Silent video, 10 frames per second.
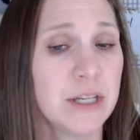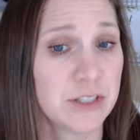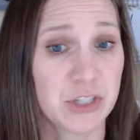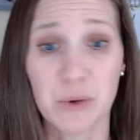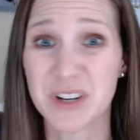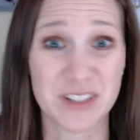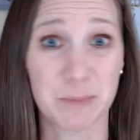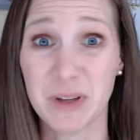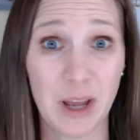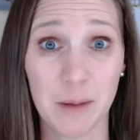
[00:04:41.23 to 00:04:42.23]
Do you want to
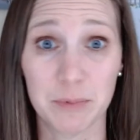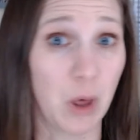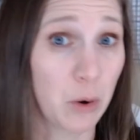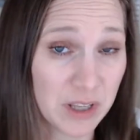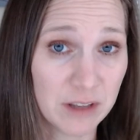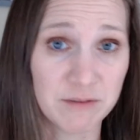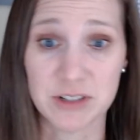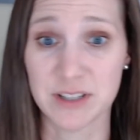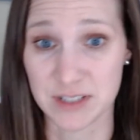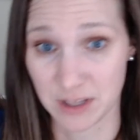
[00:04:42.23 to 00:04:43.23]
split up loading
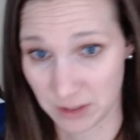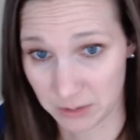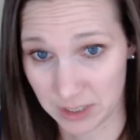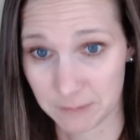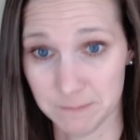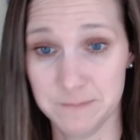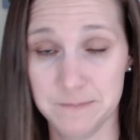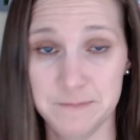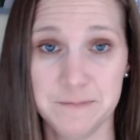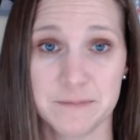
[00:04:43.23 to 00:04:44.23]
versus
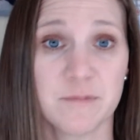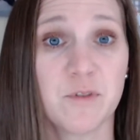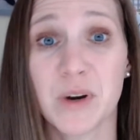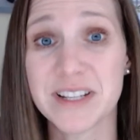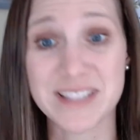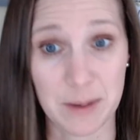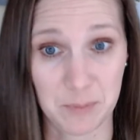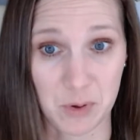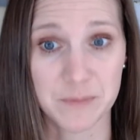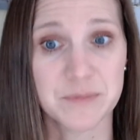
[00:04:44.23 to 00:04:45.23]
unloading? For
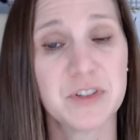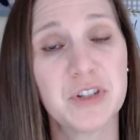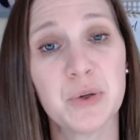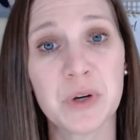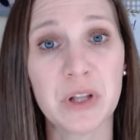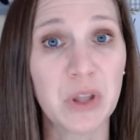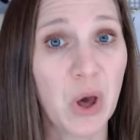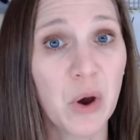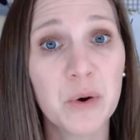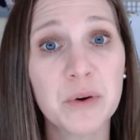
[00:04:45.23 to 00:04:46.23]
example, do you want to
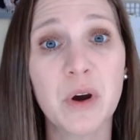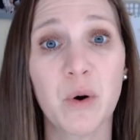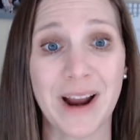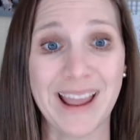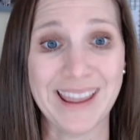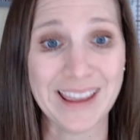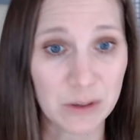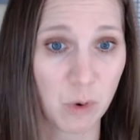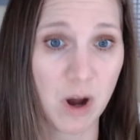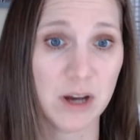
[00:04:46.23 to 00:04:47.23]
load or
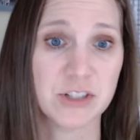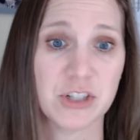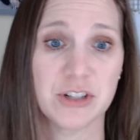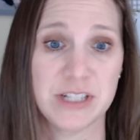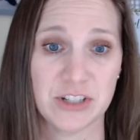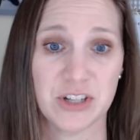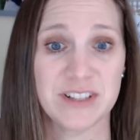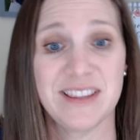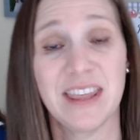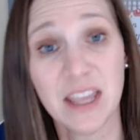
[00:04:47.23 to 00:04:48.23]
hand wash your
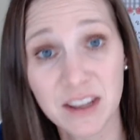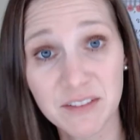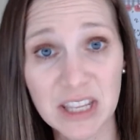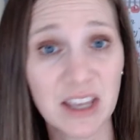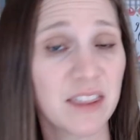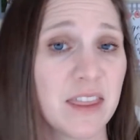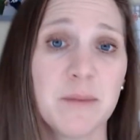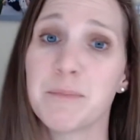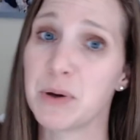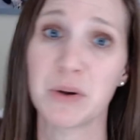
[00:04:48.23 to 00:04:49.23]
dishes in the evening and
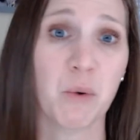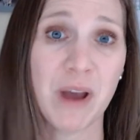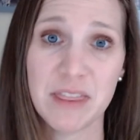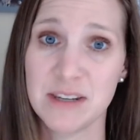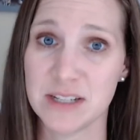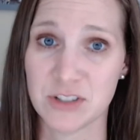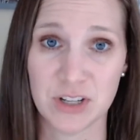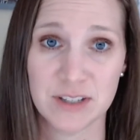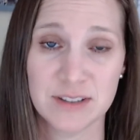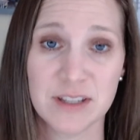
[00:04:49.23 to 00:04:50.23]
then put away the
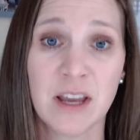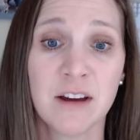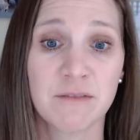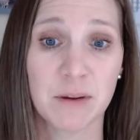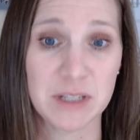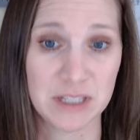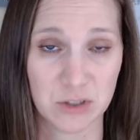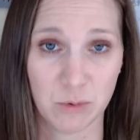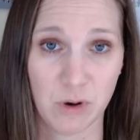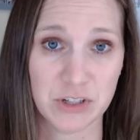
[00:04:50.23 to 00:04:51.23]
dishes from the
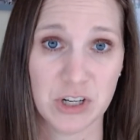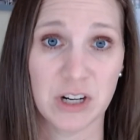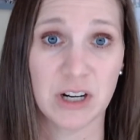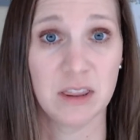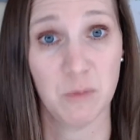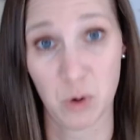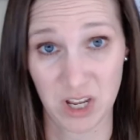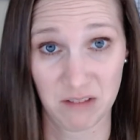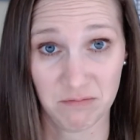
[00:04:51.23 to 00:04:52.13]
dishwasher in the morning?